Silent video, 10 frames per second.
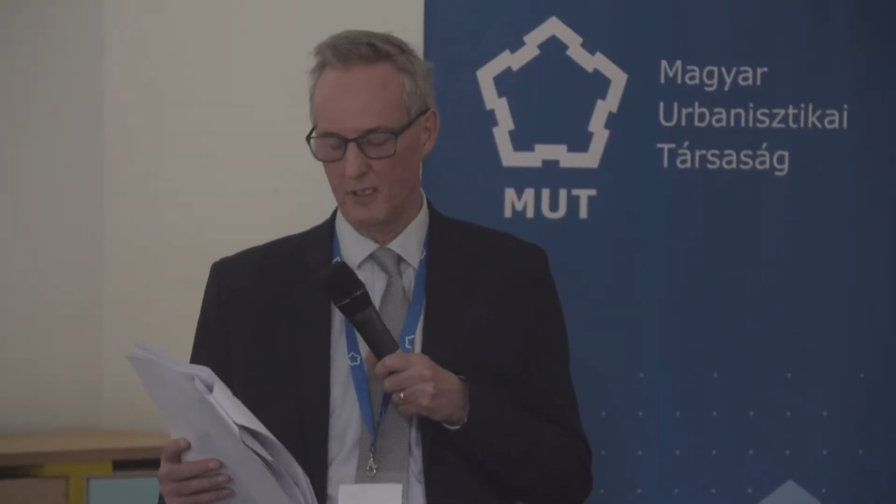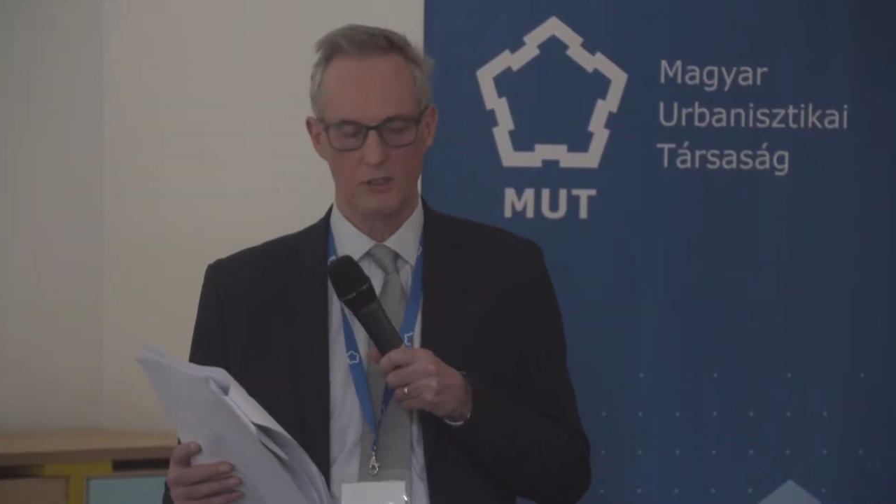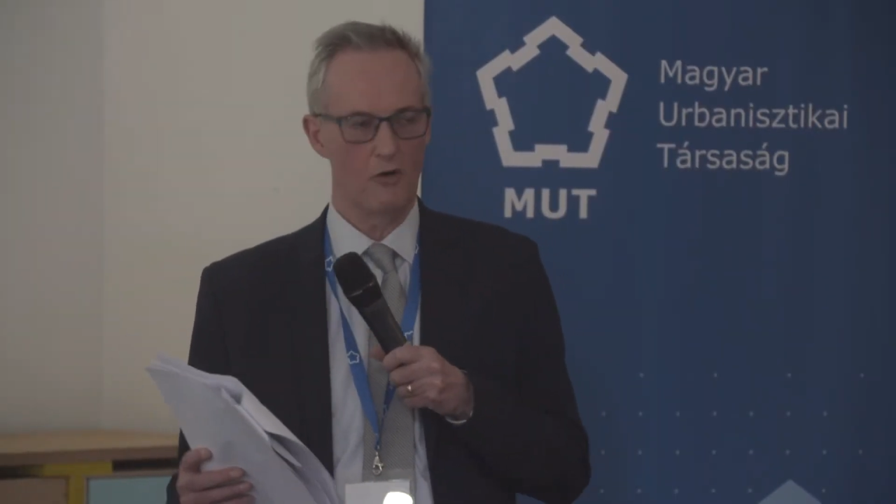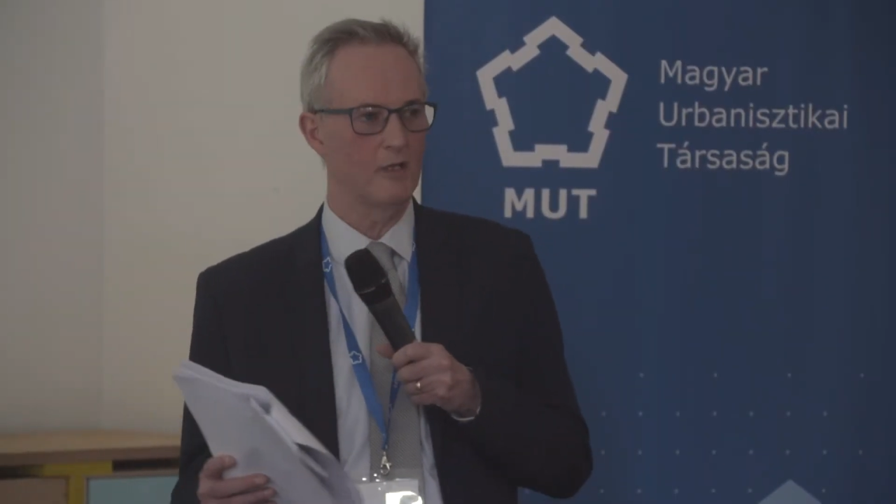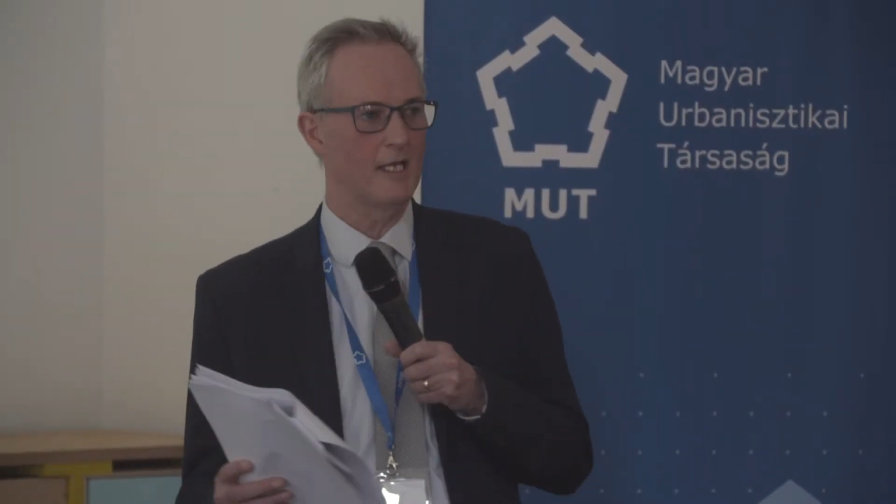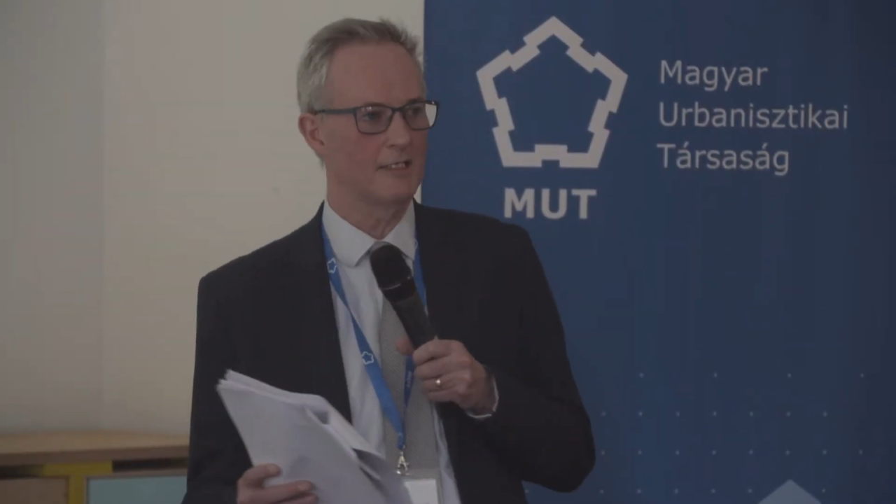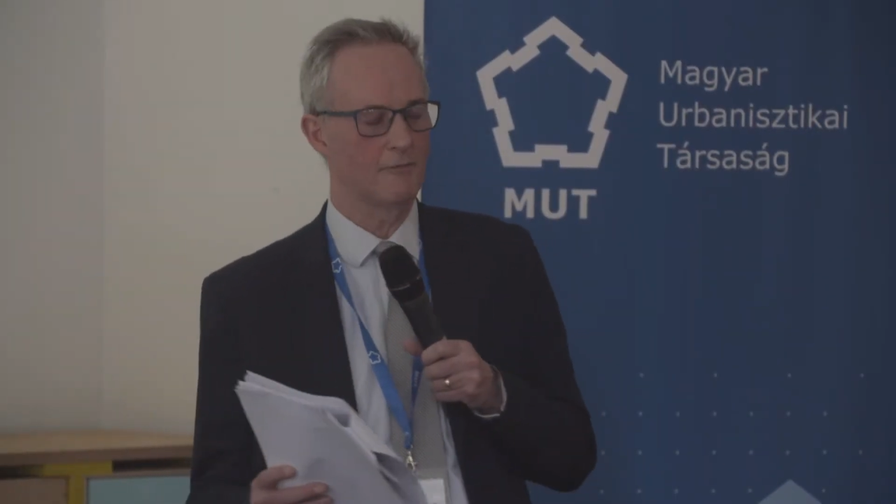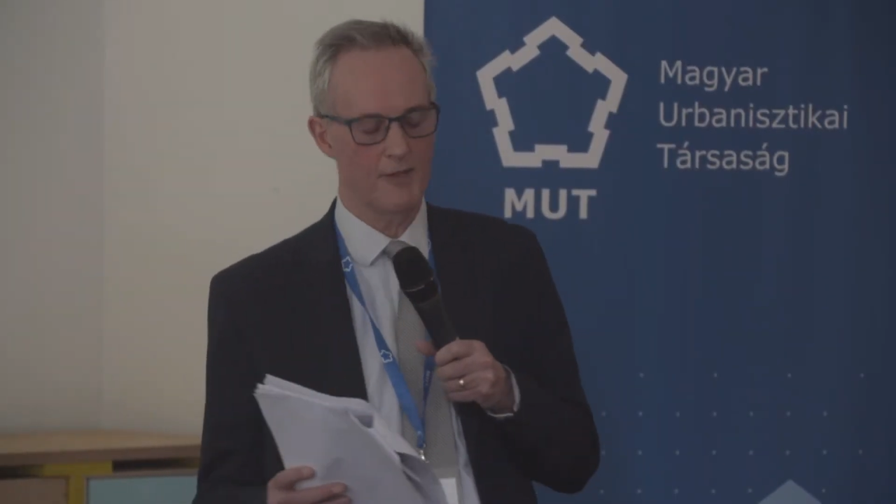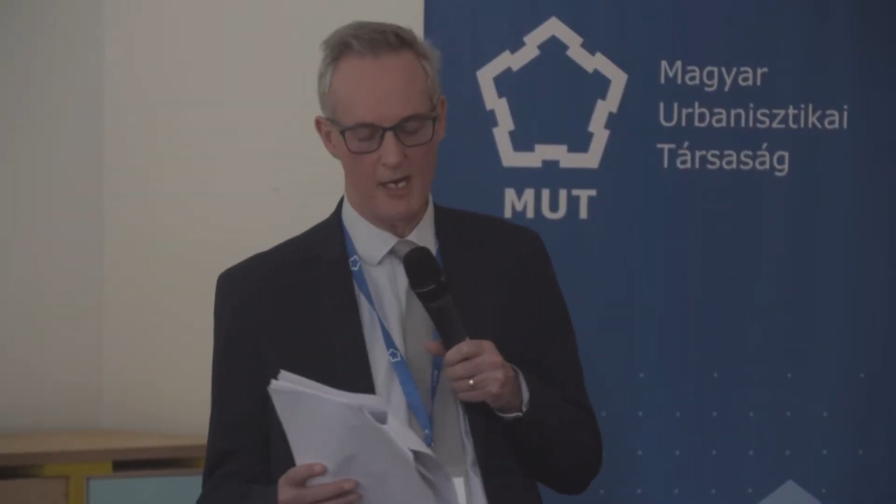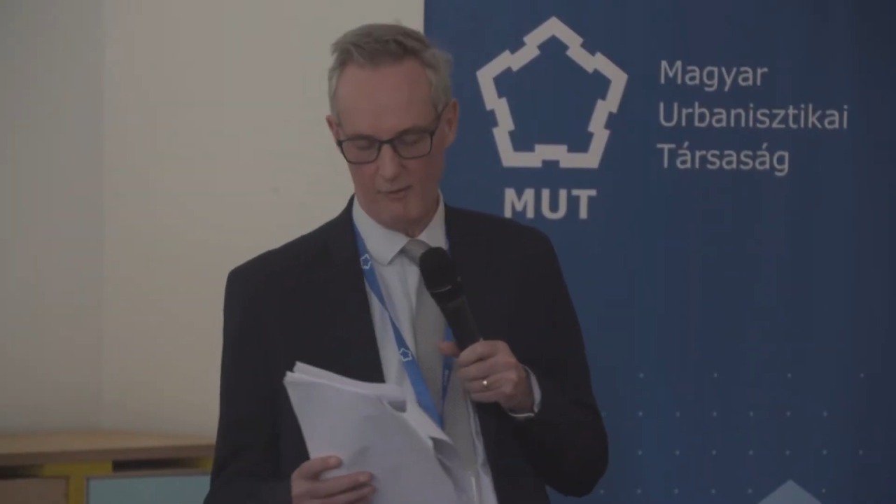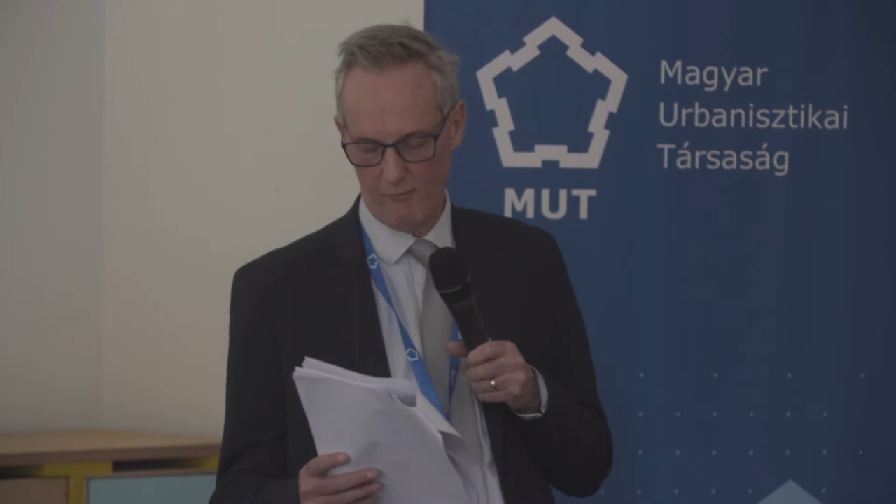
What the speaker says: correlated with high